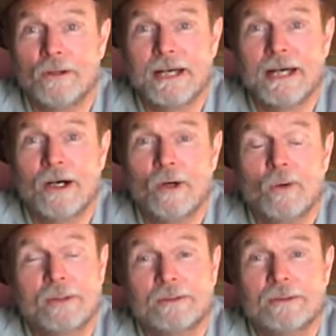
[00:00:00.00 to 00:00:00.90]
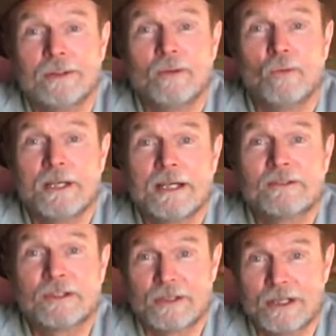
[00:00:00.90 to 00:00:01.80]
now we
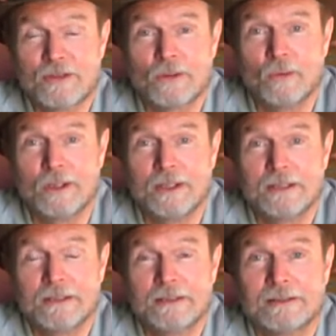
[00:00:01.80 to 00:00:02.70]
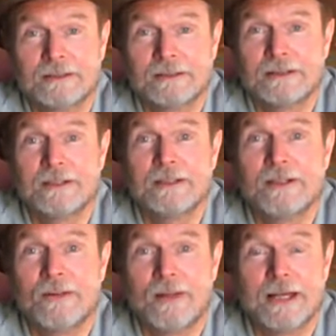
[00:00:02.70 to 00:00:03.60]
get to taste a wine
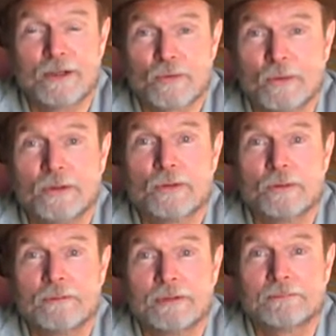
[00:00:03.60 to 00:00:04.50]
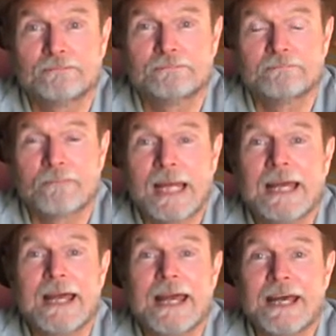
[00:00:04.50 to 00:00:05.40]
that is really terrific.
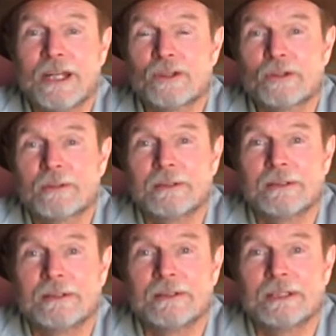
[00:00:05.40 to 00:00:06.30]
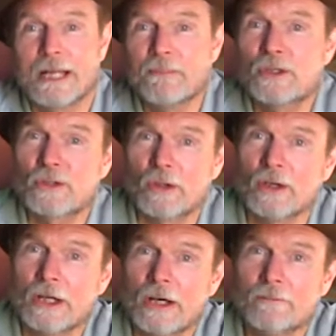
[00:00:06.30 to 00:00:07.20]
And let me
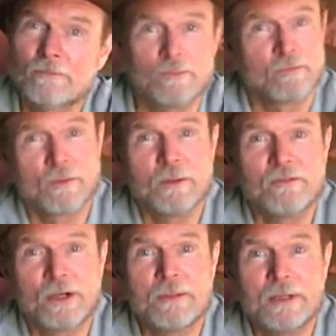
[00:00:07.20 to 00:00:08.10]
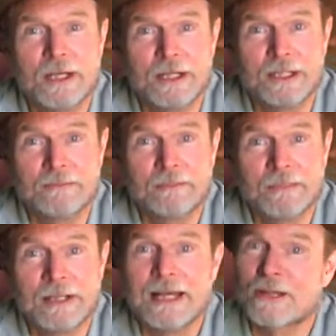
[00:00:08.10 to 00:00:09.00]
start out from the very beginning
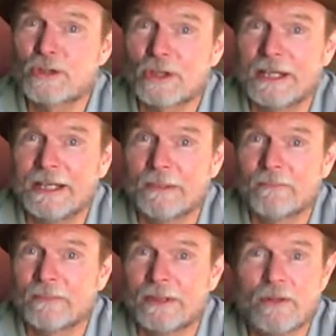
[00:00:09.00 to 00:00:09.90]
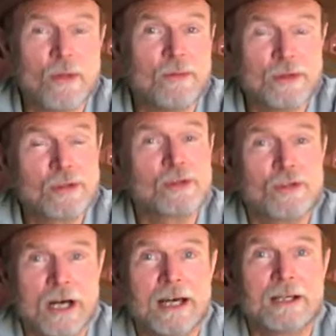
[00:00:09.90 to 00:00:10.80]
and say that this is
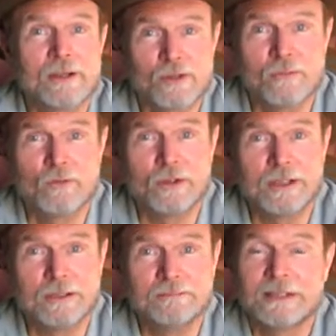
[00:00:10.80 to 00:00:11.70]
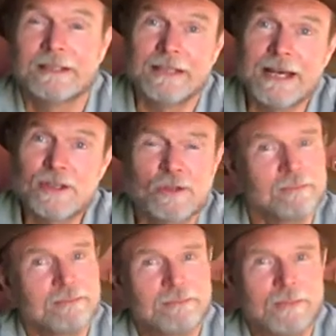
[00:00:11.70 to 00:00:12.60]
not a Zinfandel. Yes,
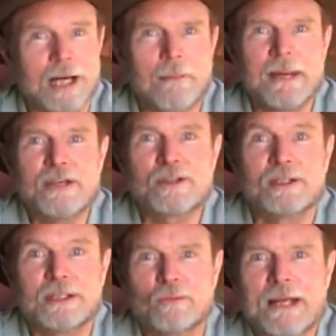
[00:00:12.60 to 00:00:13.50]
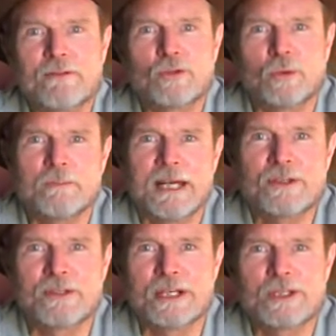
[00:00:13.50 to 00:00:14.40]
amazingly, Ravenswood
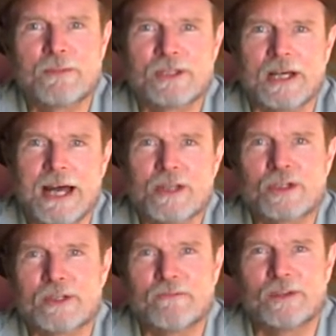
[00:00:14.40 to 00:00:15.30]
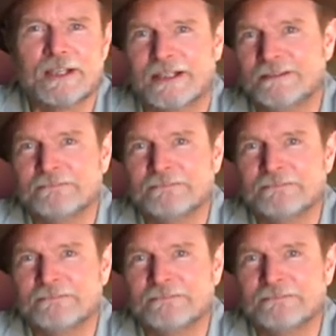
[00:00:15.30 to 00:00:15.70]
makes things besides Zinfandel.